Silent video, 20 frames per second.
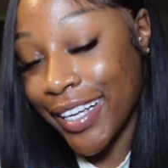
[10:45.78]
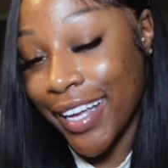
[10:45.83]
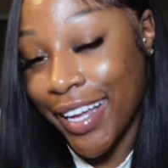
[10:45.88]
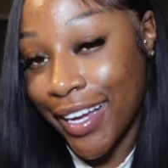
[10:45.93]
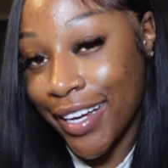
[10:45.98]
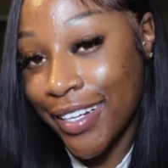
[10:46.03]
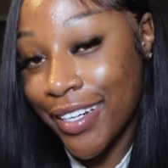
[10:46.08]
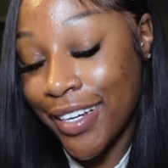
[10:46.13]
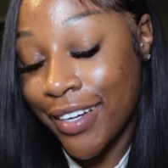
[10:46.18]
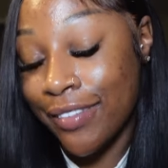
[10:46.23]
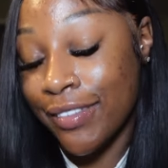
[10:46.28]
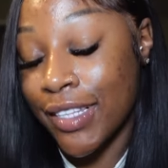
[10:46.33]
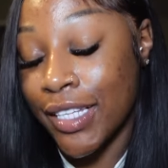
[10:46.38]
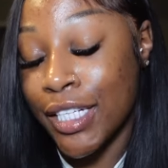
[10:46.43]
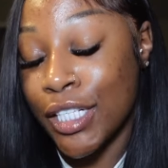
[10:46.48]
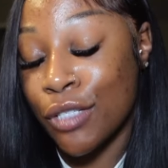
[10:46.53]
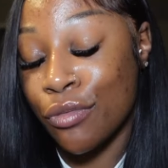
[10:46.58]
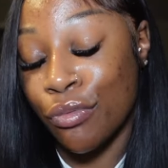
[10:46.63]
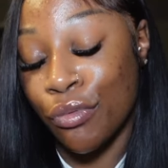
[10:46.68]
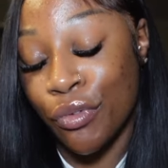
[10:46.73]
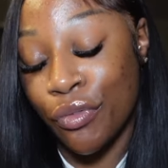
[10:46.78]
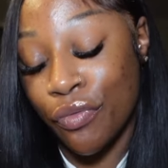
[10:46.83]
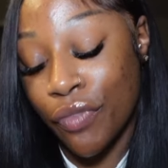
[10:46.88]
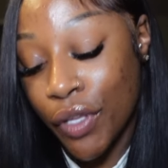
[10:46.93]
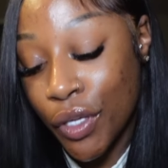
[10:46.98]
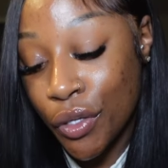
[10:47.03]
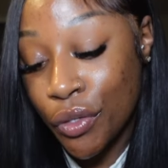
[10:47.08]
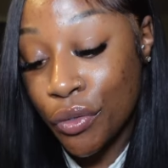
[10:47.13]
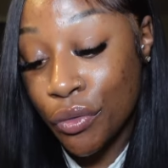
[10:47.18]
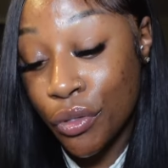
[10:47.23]
end of this
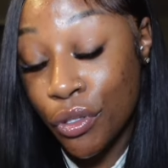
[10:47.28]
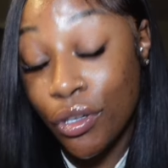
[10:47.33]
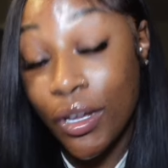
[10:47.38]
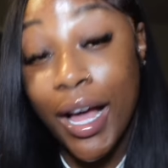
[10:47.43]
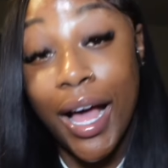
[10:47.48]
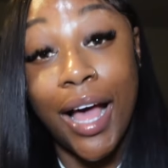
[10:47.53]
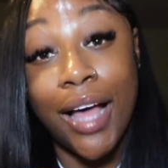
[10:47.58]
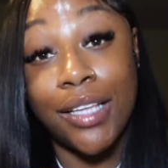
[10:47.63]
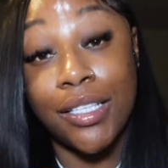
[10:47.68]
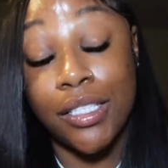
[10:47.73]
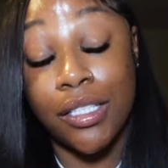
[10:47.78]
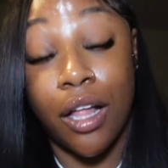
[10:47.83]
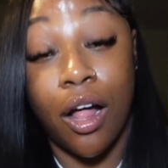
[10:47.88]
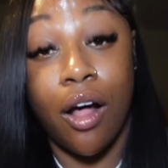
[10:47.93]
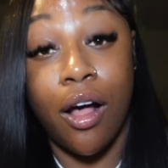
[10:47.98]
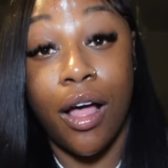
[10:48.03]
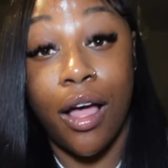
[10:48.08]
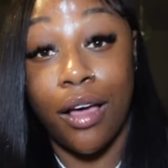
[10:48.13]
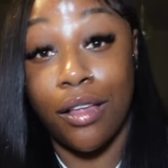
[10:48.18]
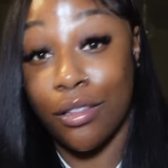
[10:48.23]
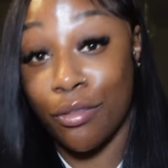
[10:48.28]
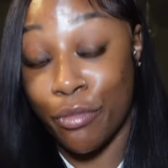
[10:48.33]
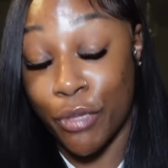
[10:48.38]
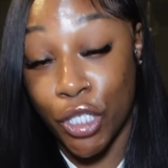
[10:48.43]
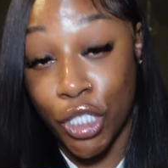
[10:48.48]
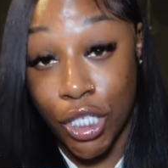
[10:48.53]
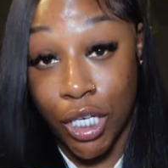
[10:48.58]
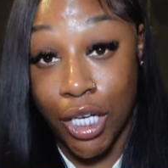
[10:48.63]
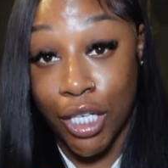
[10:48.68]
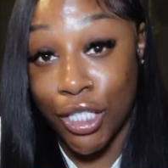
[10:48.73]
review. You guys saw how the
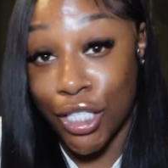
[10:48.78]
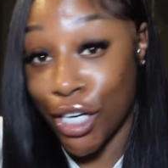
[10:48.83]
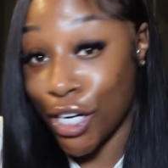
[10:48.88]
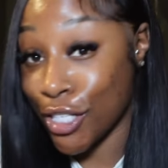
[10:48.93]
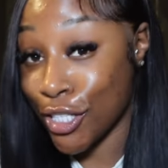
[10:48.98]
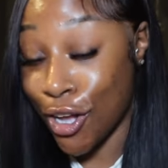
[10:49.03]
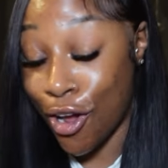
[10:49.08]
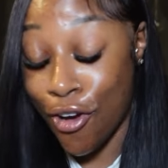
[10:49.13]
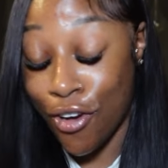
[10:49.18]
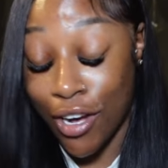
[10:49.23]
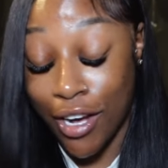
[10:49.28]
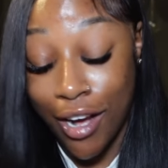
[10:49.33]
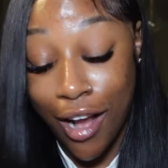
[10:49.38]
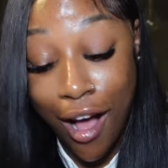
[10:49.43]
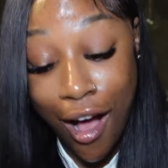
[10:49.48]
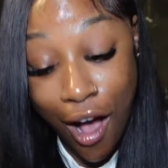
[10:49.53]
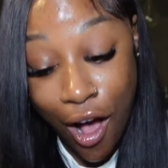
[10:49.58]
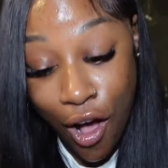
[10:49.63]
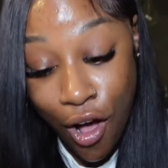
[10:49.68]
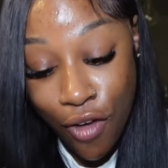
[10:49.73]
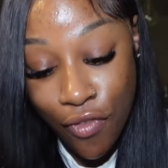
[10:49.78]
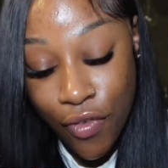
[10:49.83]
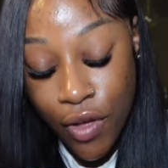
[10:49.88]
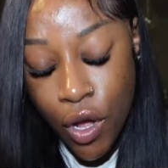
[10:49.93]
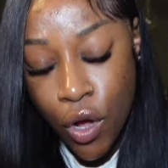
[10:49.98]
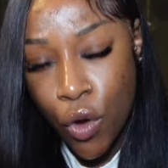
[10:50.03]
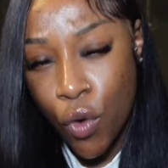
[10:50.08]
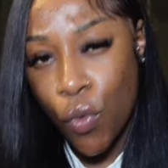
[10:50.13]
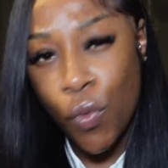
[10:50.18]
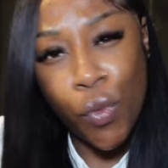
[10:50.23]
machine turns on and off,
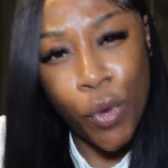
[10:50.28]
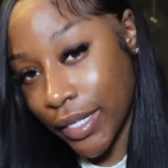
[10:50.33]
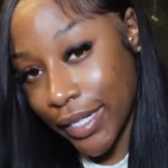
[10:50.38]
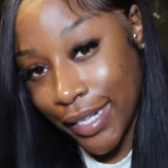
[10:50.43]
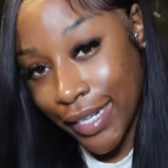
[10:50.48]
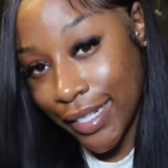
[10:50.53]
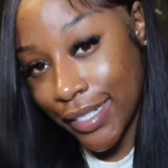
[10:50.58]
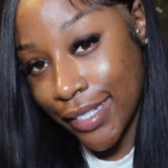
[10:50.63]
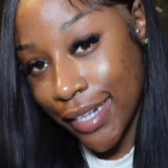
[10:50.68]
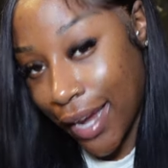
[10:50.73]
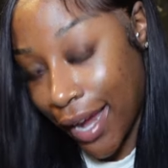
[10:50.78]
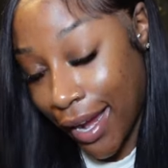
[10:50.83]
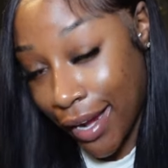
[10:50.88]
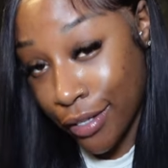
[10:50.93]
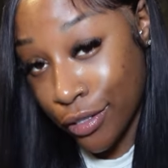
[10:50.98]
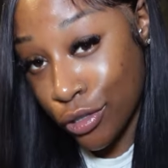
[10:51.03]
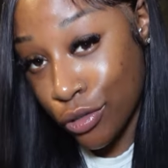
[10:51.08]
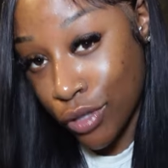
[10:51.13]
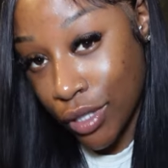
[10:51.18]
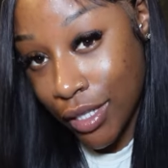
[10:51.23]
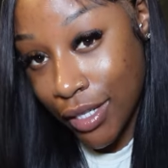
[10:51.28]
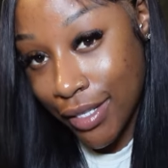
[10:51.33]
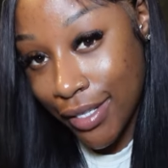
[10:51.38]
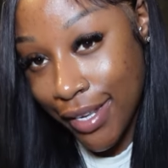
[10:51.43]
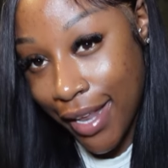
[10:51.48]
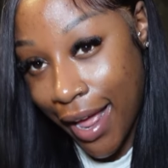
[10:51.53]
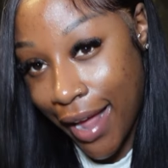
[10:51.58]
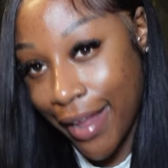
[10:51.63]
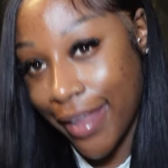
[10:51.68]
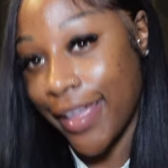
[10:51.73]
what each handle looks
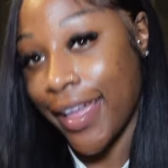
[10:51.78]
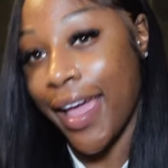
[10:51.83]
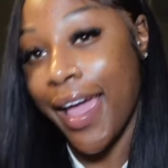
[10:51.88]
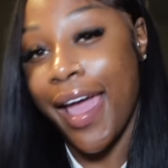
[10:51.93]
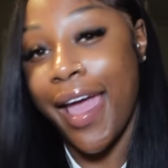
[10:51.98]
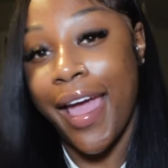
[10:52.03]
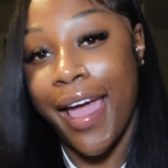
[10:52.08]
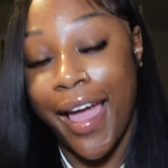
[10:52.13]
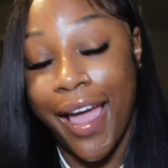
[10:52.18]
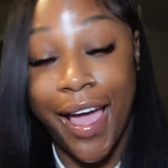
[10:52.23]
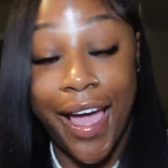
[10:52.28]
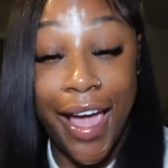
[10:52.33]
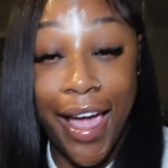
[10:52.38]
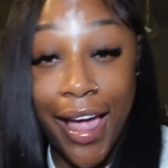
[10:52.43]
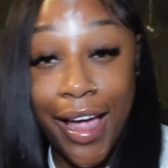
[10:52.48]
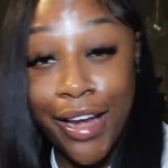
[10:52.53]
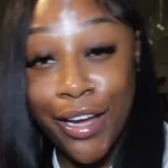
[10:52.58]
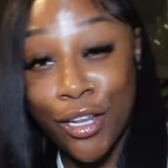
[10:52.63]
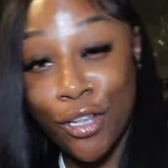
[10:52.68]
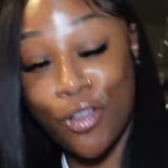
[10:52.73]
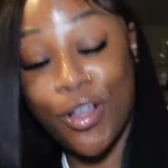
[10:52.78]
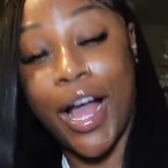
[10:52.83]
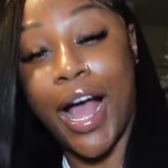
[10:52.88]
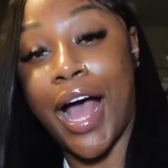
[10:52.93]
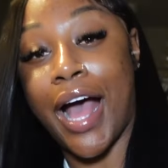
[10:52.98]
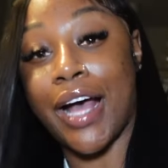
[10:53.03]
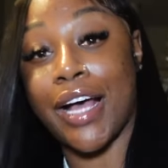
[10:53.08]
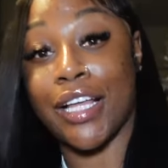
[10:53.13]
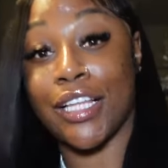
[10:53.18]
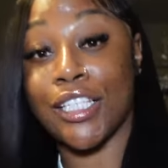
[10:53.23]
like, and you
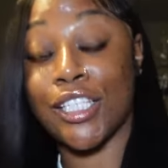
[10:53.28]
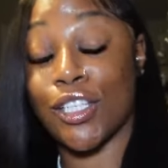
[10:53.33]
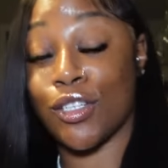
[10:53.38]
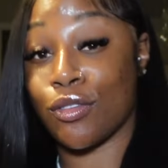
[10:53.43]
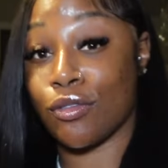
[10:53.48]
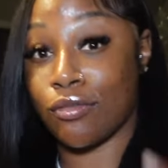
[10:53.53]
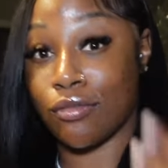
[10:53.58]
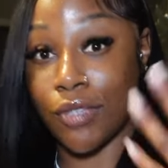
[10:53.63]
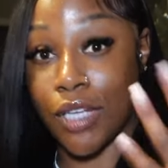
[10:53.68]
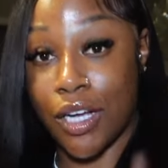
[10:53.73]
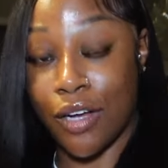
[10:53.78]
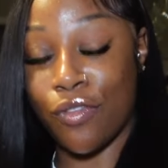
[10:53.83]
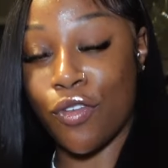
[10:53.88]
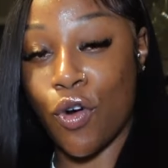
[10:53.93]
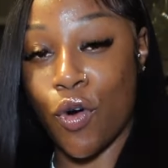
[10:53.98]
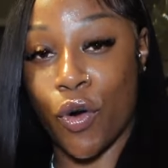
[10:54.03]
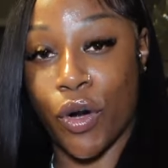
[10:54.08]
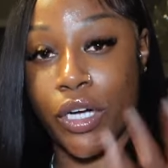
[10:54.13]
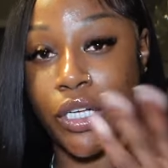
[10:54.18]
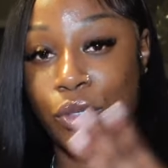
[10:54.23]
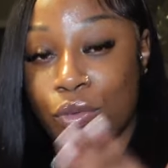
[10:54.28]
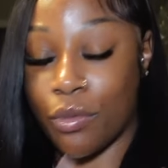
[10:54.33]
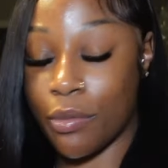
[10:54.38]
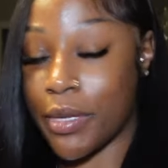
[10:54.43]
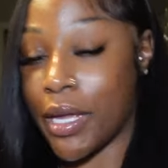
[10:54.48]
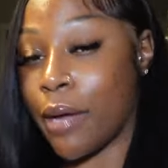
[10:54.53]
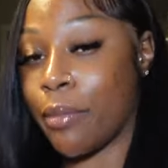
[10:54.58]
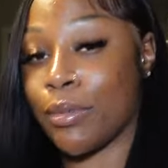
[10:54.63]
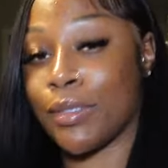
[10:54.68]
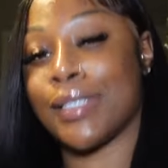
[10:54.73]
guys of course will
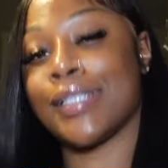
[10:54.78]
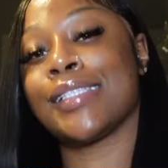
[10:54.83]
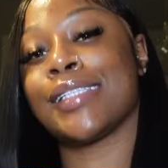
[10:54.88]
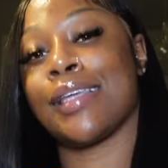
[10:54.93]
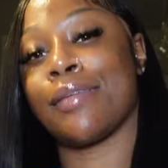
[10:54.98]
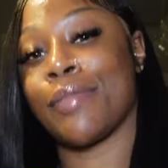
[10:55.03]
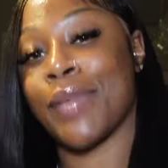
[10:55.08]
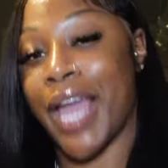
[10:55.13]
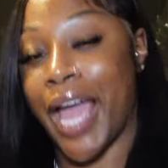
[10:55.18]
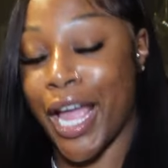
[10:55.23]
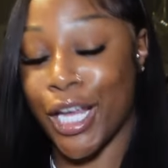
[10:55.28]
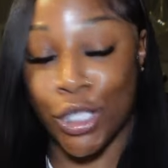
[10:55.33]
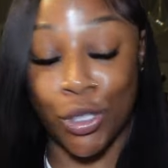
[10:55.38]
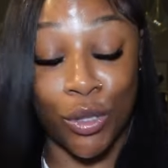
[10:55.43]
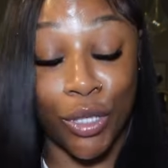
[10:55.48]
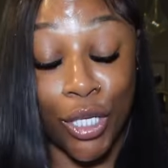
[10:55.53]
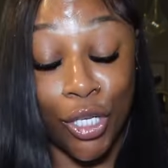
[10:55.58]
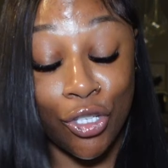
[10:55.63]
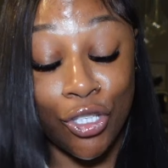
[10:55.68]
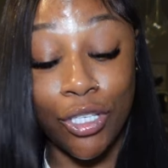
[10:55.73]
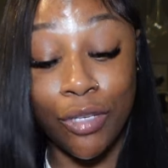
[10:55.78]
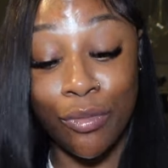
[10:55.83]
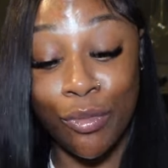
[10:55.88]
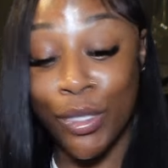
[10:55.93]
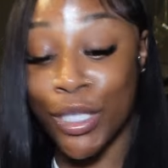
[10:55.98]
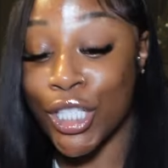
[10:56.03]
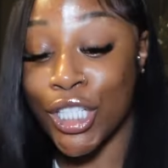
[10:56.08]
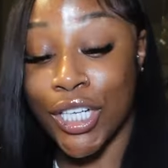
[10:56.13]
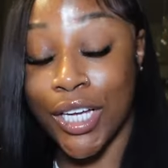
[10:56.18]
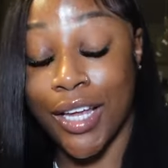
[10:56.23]
be able to see me actually using the
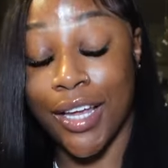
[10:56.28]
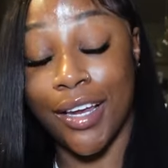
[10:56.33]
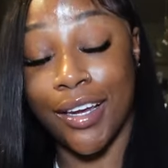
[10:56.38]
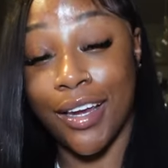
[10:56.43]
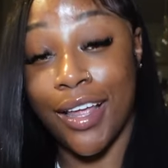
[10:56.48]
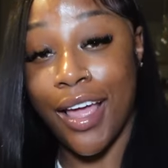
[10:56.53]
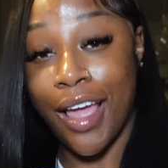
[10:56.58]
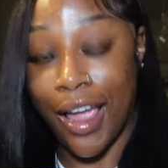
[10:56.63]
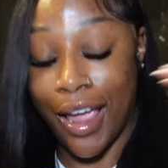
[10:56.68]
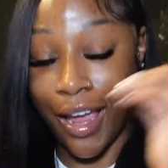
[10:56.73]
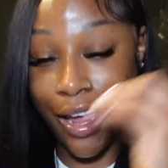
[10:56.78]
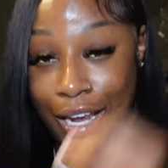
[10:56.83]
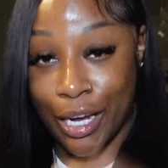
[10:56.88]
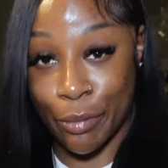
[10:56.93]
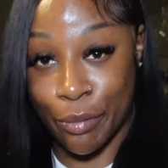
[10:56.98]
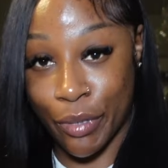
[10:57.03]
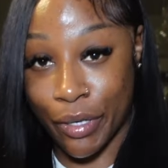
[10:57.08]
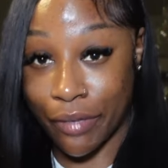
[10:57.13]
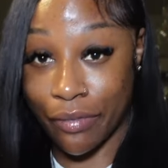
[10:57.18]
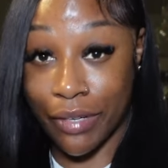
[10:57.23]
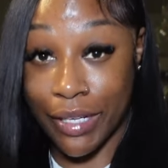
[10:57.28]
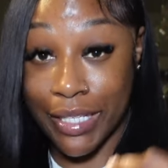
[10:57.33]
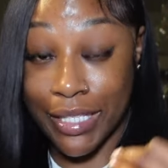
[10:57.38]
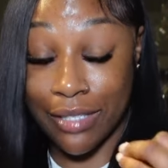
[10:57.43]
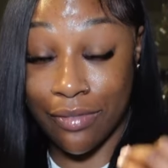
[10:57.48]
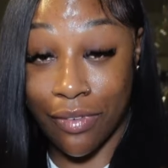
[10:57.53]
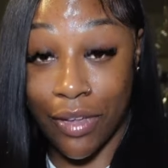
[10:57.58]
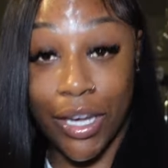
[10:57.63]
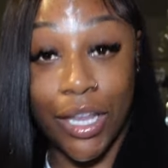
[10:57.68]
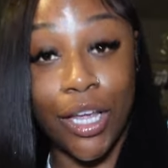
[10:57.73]
machine in a
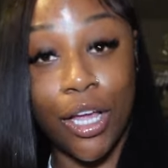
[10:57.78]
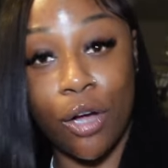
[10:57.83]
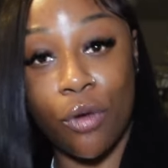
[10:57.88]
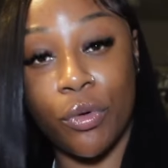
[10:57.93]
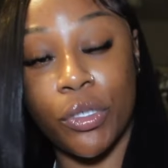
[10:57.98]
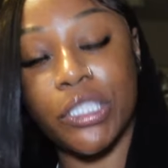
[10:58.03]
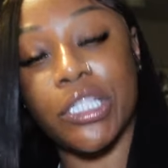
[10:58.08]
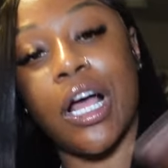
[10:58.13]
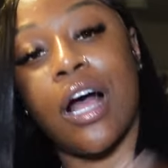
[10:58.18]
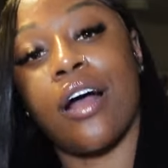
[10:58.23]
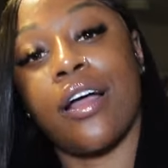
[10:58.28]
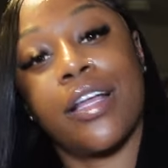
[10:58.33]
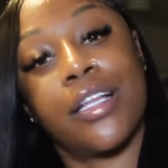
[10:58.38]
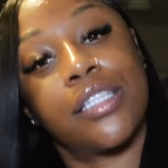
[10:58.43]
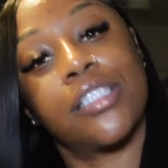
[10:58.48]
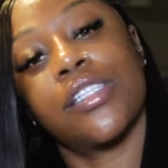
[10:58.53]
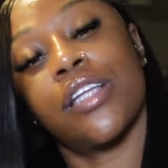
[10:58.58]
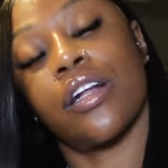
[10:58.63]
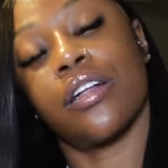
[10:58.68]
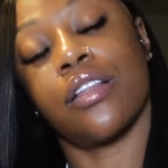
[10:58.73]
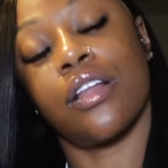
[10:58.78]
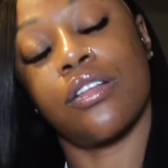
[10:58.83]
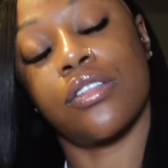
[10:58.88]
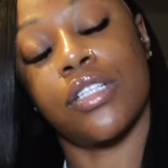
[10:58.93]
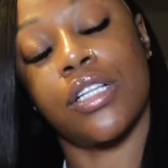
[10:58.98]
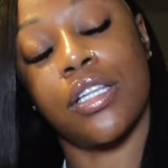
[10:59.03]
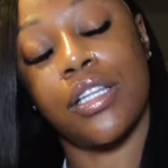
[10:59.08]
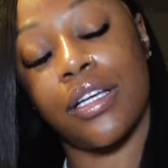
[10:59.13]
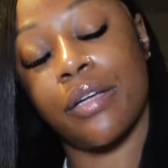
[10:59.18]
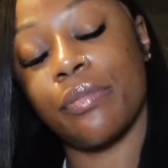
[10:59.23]
previous video, which I'll insert those
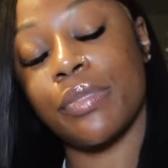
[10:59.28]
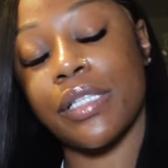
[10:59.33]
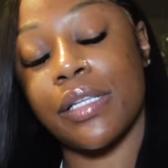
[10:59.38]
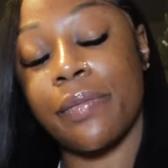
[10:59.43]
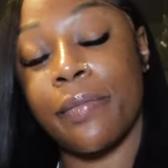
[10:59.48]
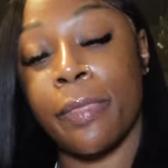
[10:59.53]
clips.